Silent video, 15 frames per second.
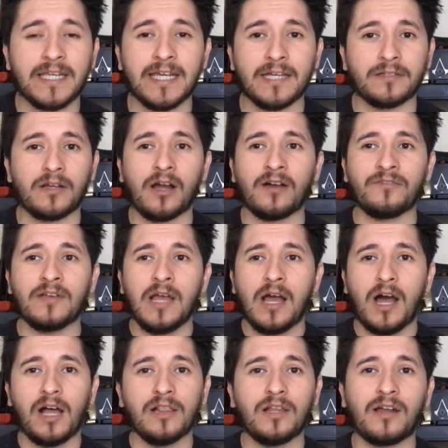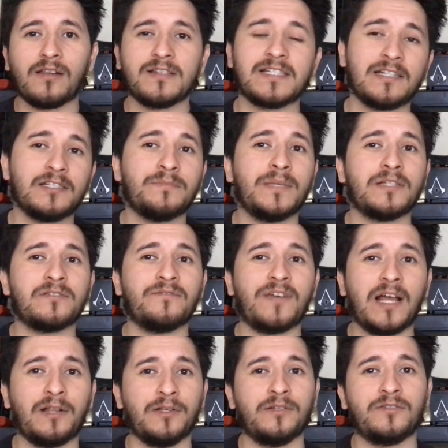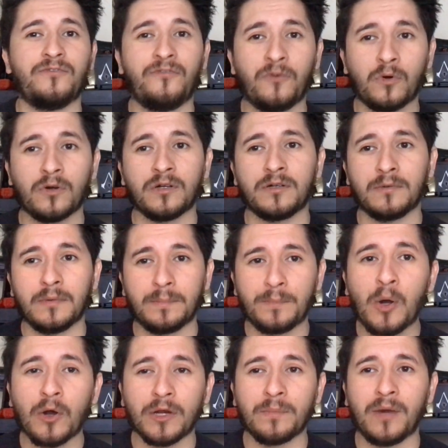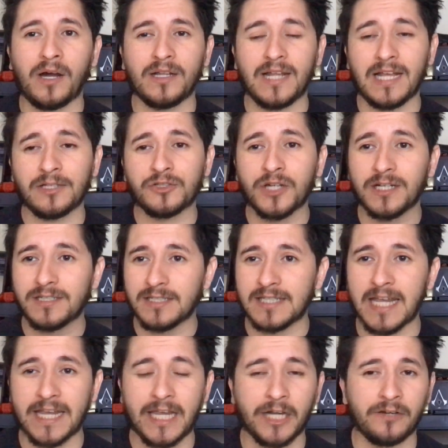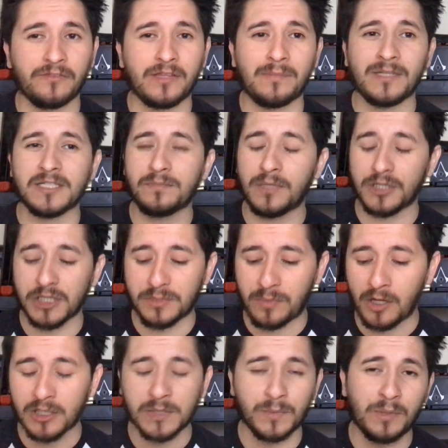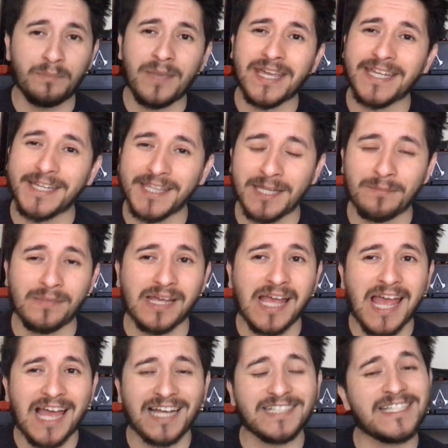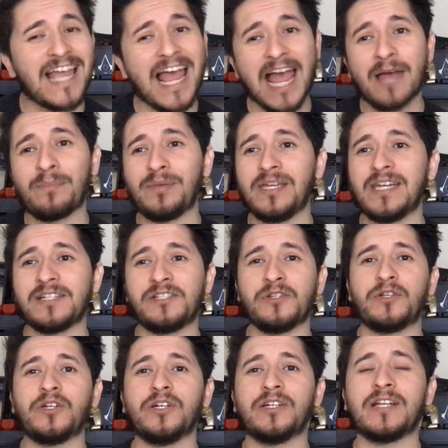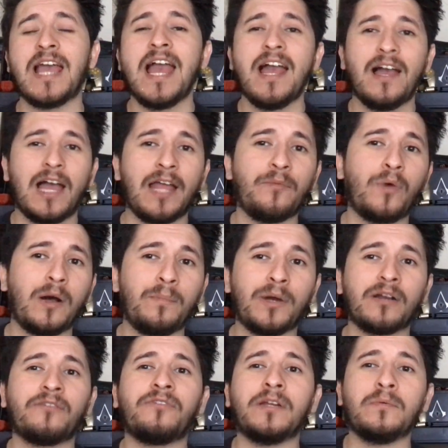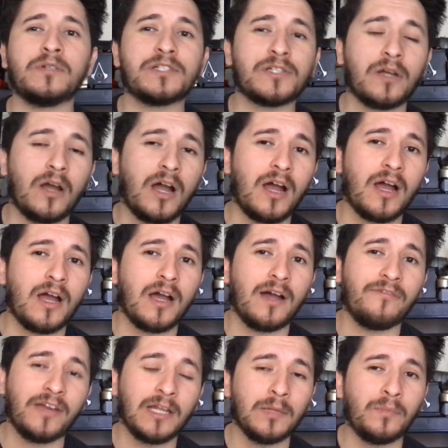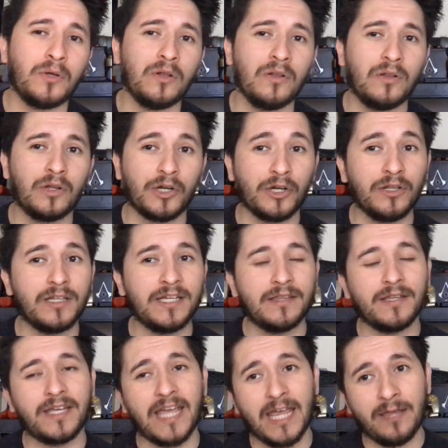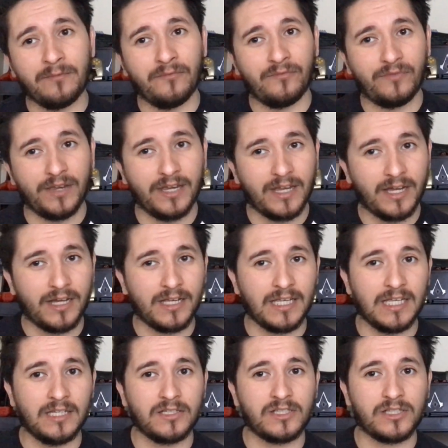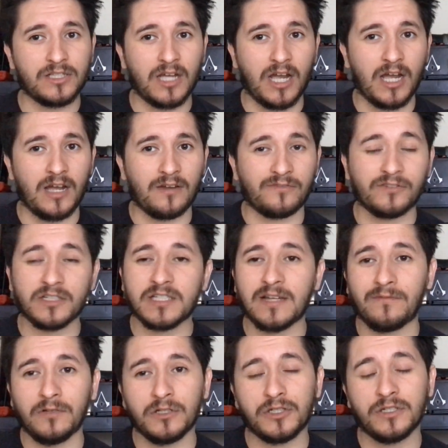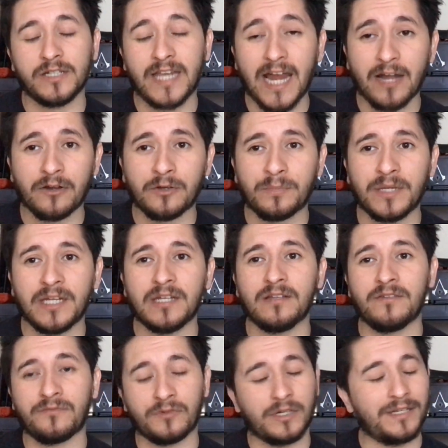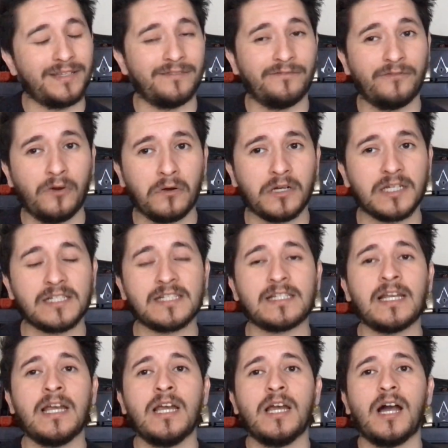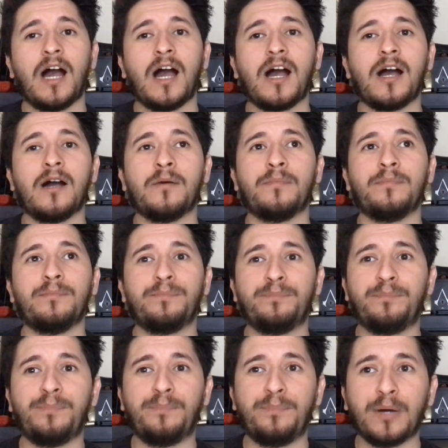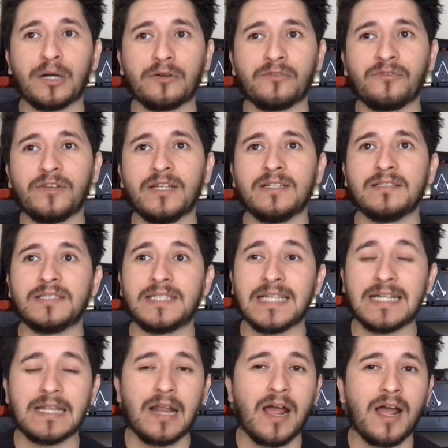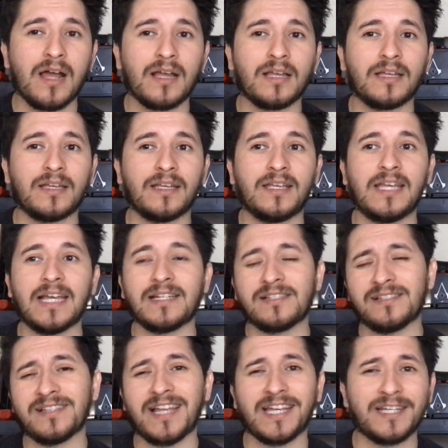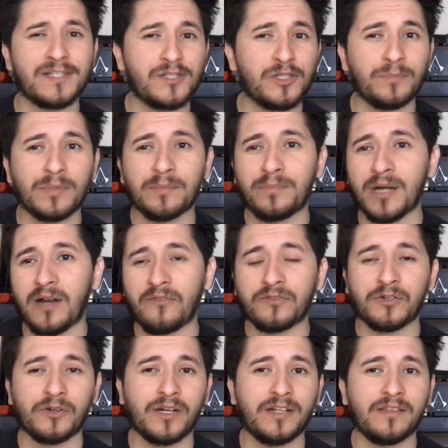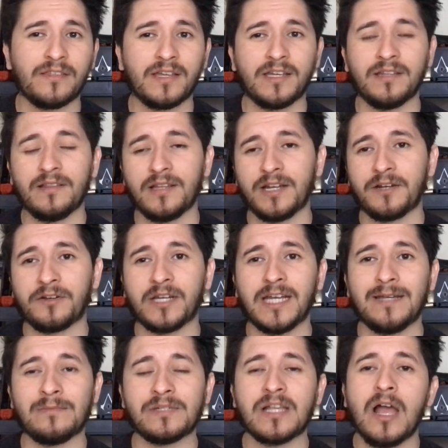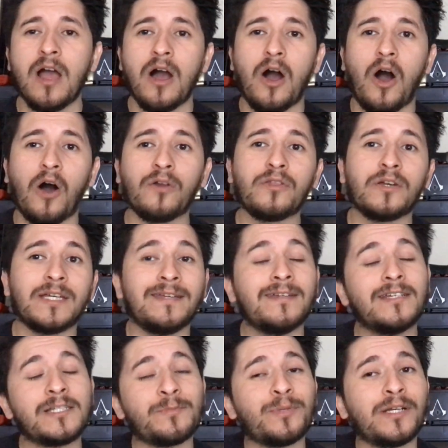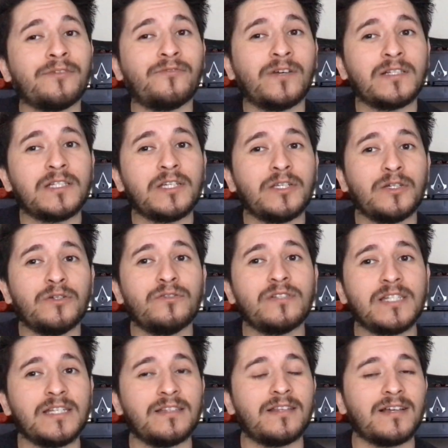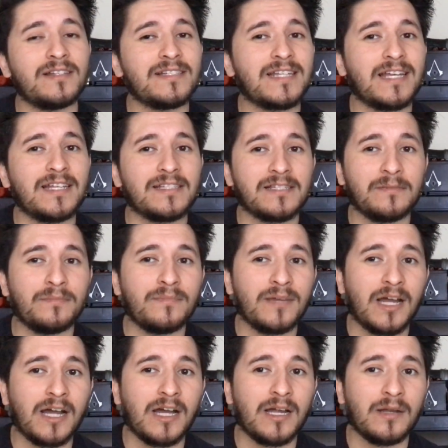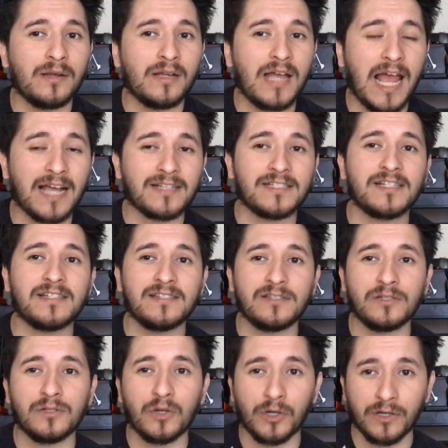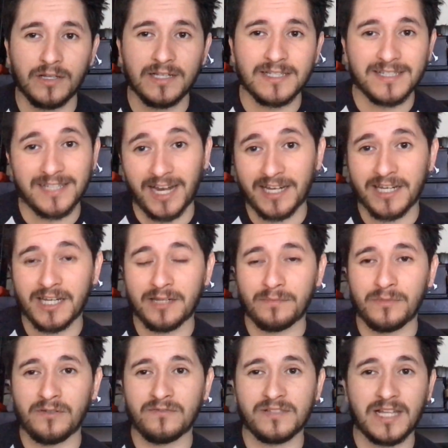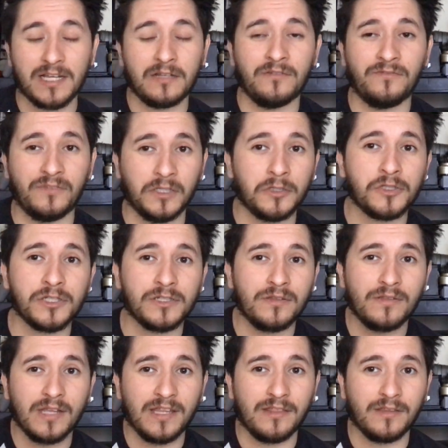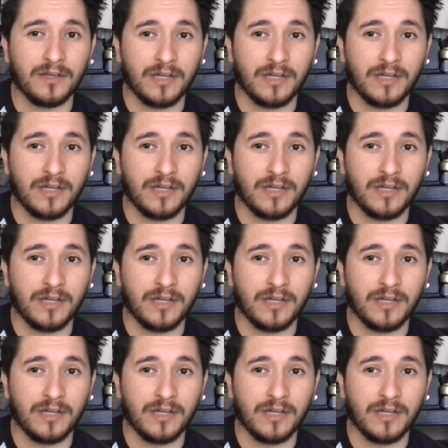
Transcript: kicked off a lot of sentimental value for Pokemon and trying to take care of them as much as possible, making them as happy as you could. And while Butterfree was available early in the game via its first evolution Caterpie in the Viridian Forest, Butterfree did not get like super buffed or anything in later games. Although he is pretty fun to use, he does get some access to early psychic moves like Confusion